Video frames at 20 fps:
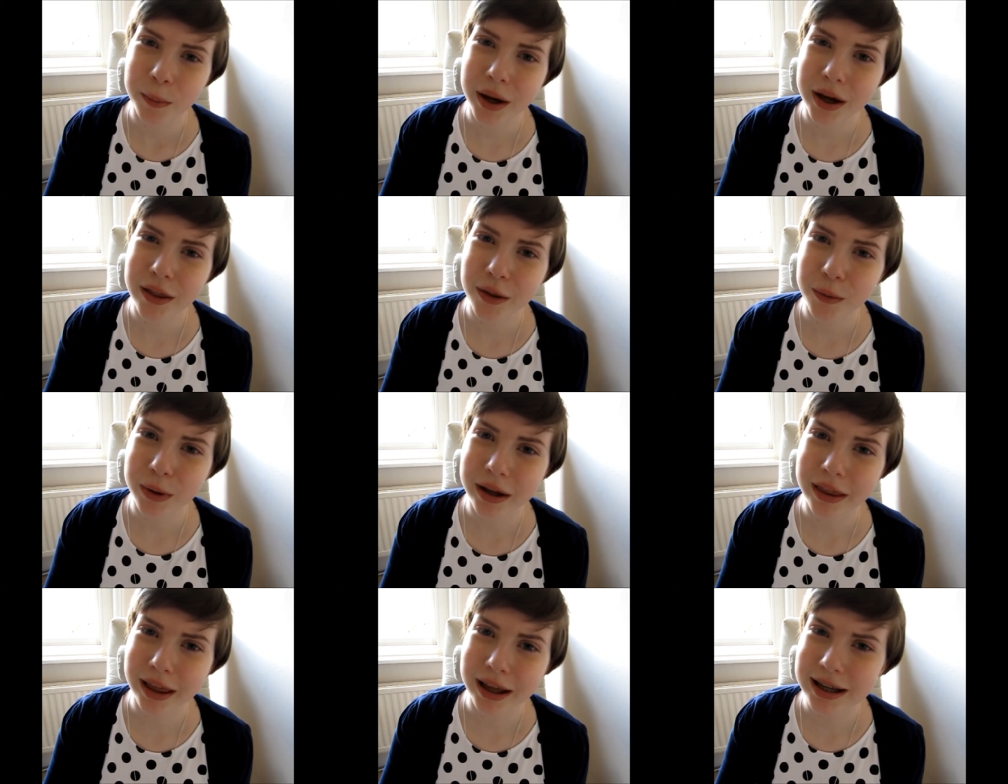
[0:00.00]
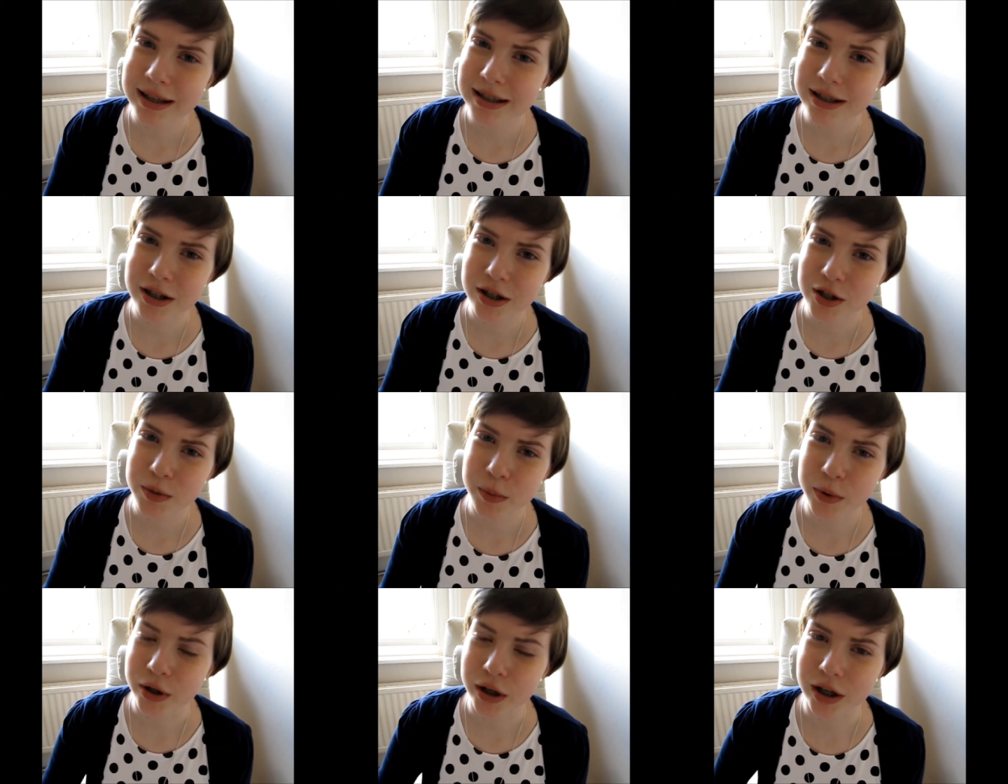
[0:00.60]
by the way, that isn't a
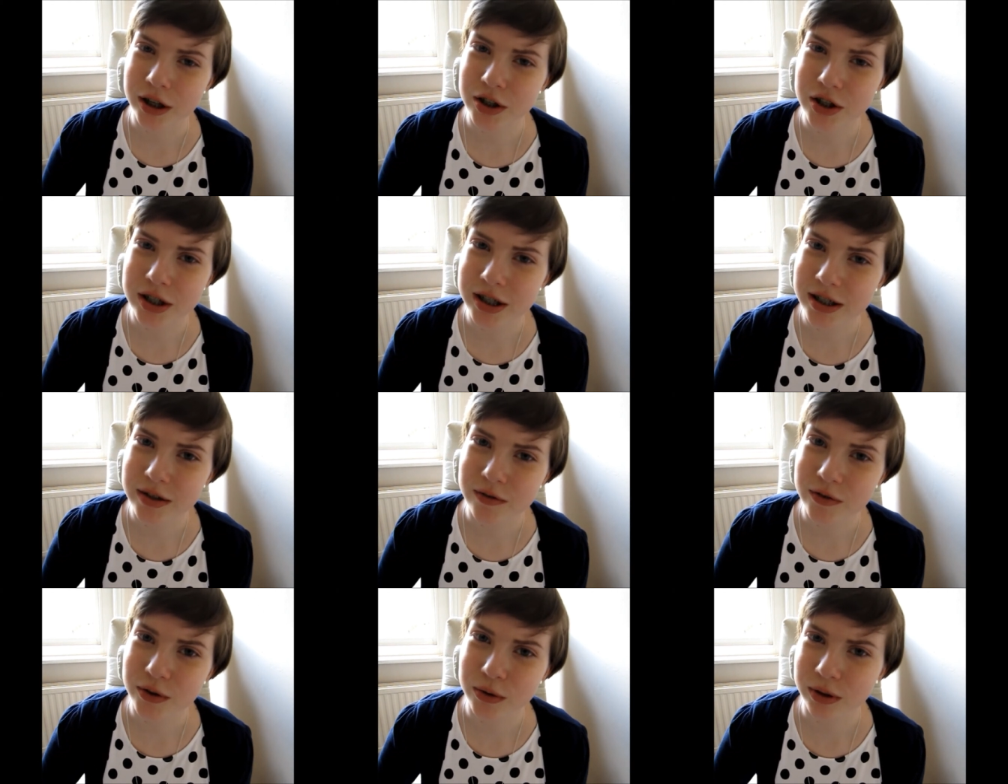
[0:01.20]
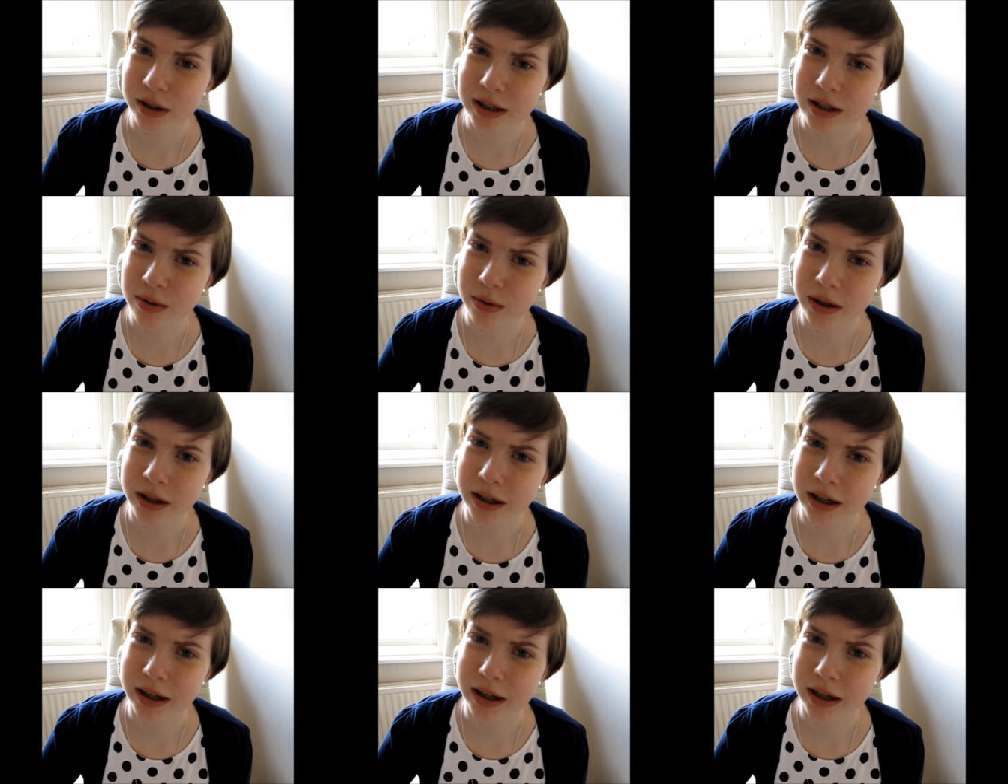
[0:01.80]
spoiler, she doesn't fall into a